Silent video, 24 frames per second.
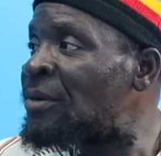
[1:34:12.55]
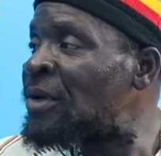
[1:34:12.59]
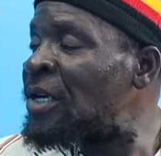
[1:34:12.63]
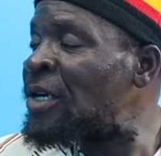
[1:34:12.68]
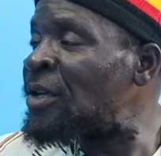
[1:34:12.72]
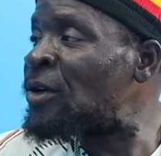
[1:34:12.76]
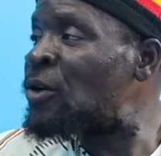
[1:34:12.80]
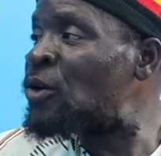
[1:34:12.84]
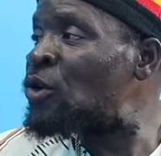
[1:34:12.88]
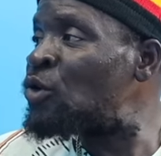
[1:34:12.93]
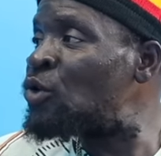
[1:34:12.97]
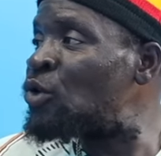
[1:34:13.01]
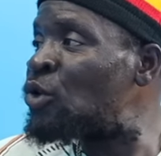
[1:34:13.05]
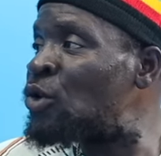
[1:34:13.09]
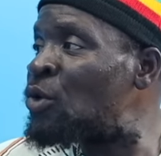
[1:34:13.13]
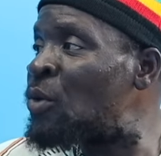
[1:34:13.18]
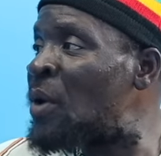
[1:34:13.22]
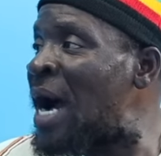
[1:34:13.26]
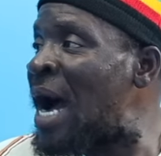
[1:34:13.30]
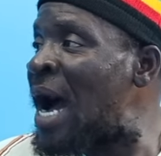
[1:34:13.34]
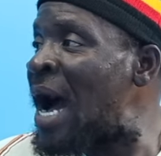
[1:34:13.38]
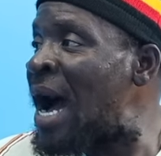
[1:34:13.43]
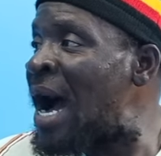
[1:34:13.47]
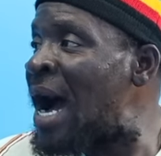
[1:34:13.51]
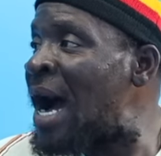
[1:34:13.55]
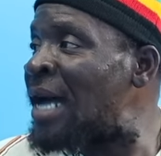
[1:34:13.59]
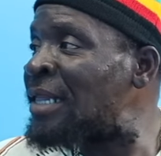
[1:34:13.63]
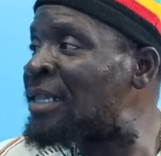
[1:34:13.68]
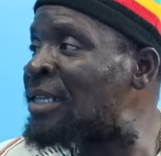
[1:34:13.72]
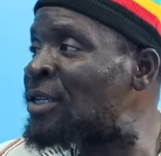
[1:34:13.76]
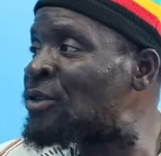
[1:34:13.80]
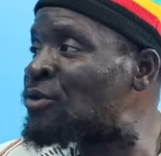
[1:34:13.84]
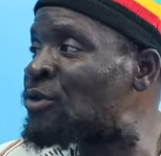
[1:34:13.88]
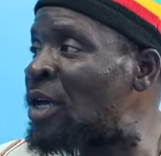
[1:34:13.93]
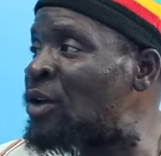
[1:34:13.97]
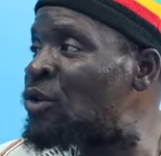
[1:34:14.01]
including our
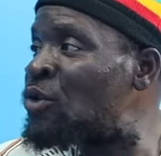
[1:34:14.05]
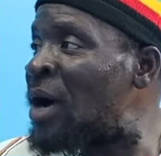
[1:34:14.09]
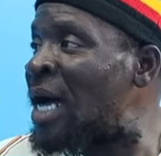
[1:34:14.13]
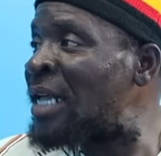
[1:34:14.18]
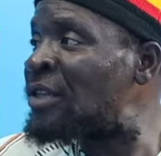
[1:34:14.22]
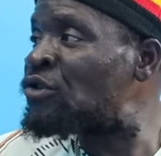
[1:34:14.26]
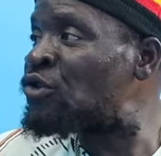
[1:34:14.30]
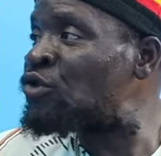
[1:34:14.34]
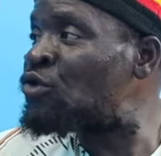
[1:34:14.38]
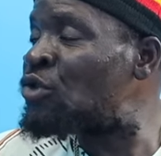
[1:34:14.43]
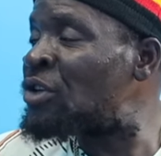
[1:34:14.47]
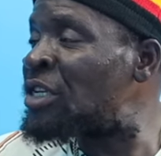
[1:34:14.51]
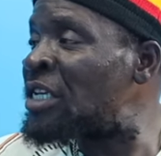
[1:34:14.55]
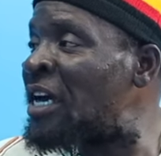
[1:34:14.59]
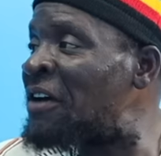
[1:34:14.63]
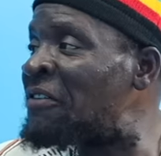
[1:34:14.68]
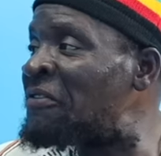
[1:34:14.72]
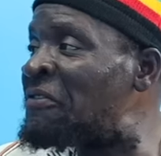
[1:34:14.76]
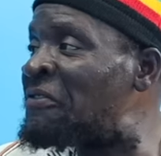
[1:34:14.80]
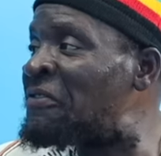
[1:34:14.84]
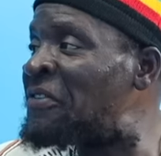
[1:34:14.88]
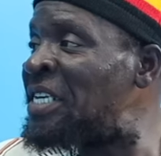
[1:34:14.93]
artists who do a tune named